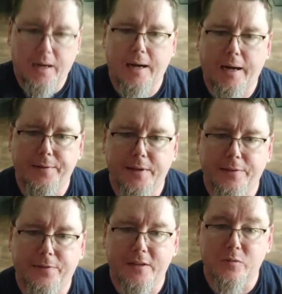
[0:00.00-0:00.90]
And
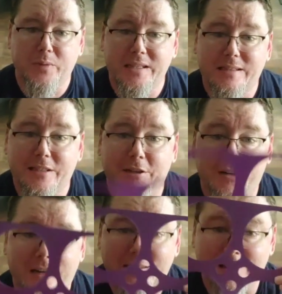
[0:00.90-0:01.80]
then this piece
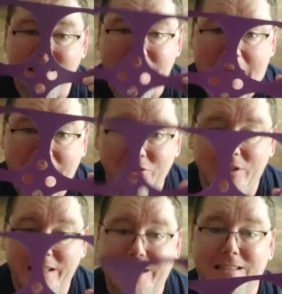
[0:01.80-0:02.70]
here, this
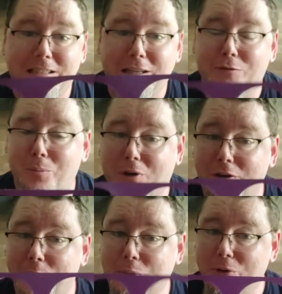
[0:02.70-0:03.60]
actually isn't even
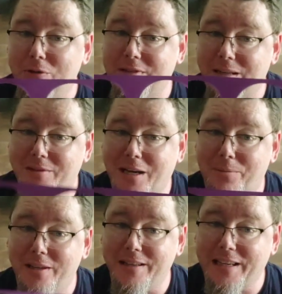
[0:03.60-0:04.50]
part of the prototype
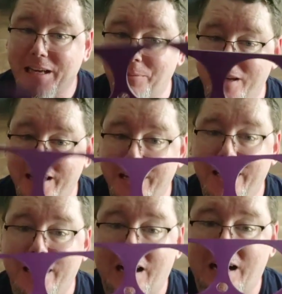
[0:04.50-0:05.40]
copy of the game.
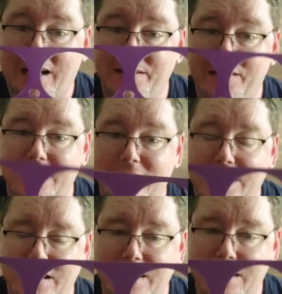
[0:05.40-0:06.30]

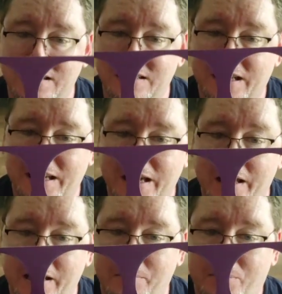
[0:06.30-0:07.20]
This is
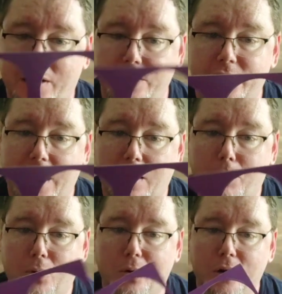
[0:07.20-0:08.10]
a
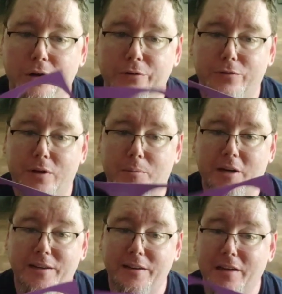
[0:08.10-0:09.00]
punch-out board
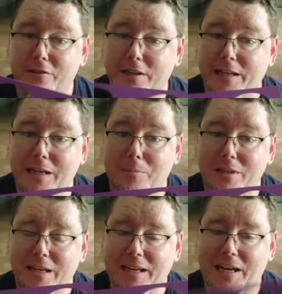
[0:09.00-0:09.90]
from another game
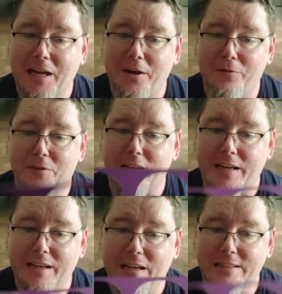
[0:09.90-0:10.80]
that I have
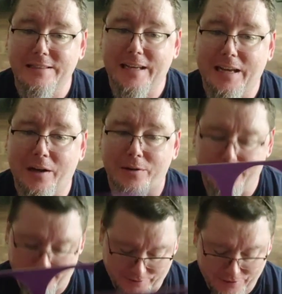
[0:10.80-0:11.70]
that I cut
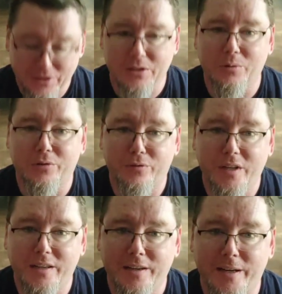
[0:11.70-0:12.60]
down so that it would
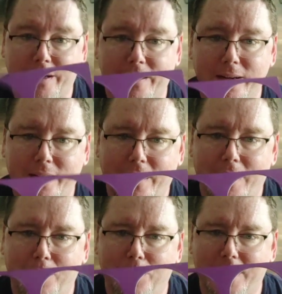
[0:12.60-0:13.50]
fit in here
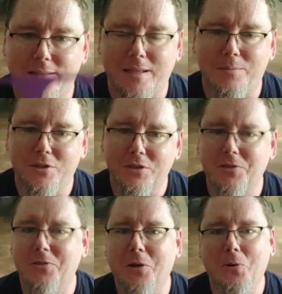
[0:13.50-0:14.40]
because I'm
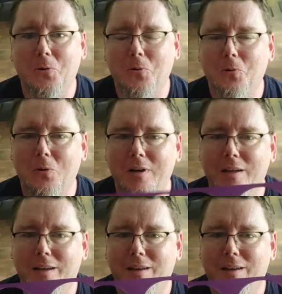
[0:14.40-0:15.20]
so